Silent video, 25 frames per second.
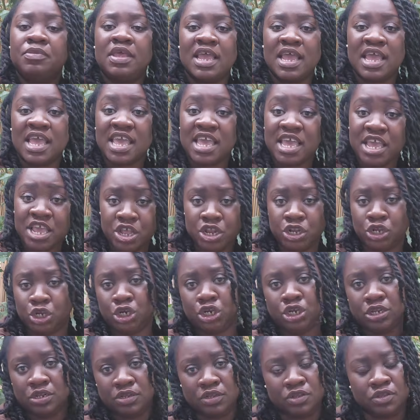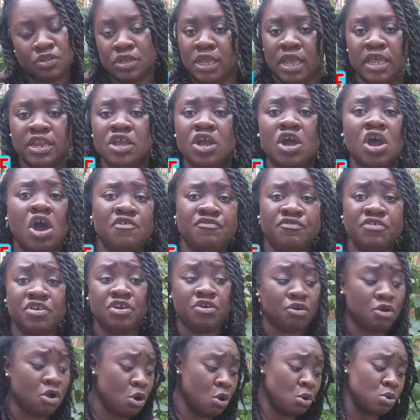aged, get your coffee
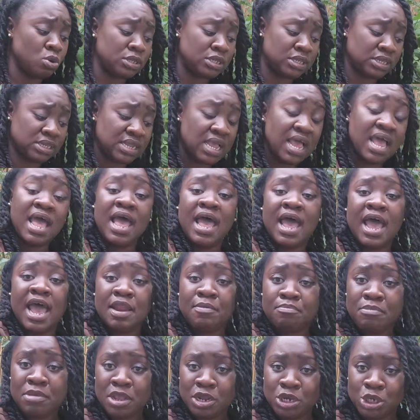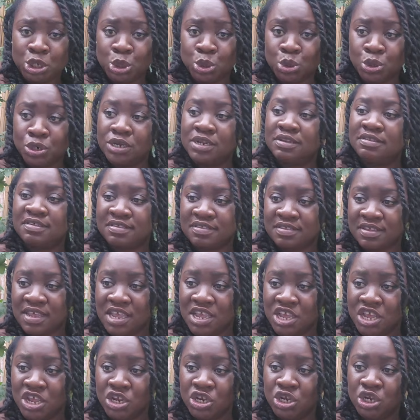grounds and make sure it is
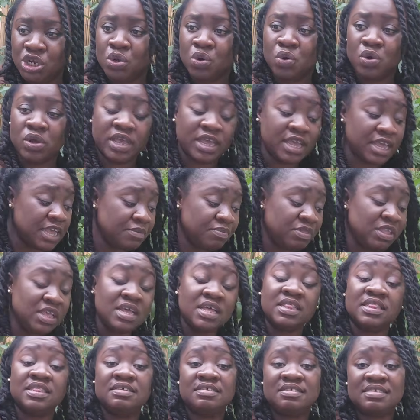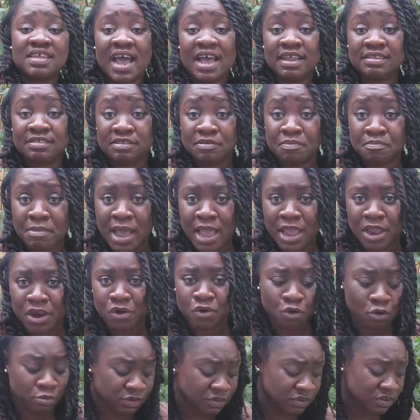aged. Okay, this adds
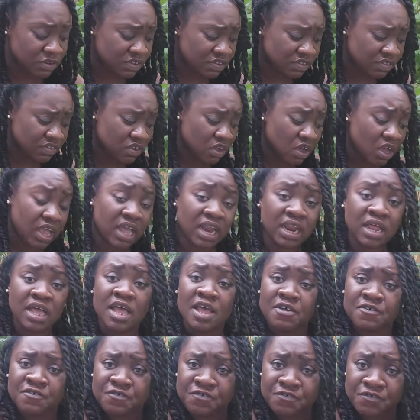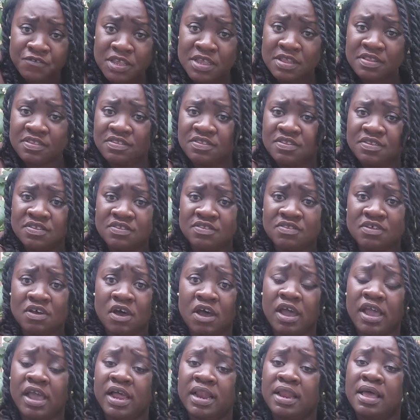microbes to the soil, feeds the
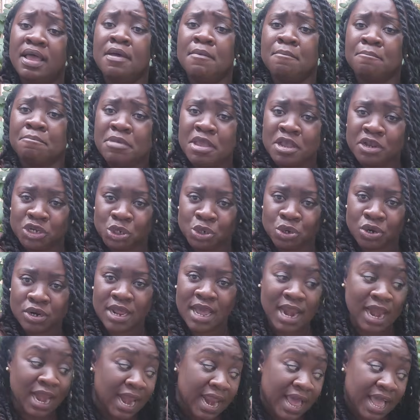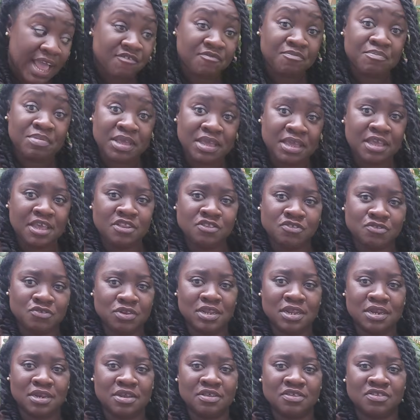soil, make sure that life begins
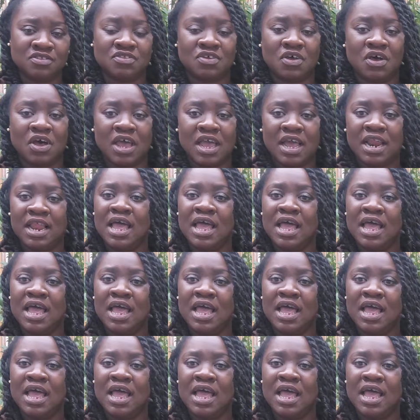within the soil,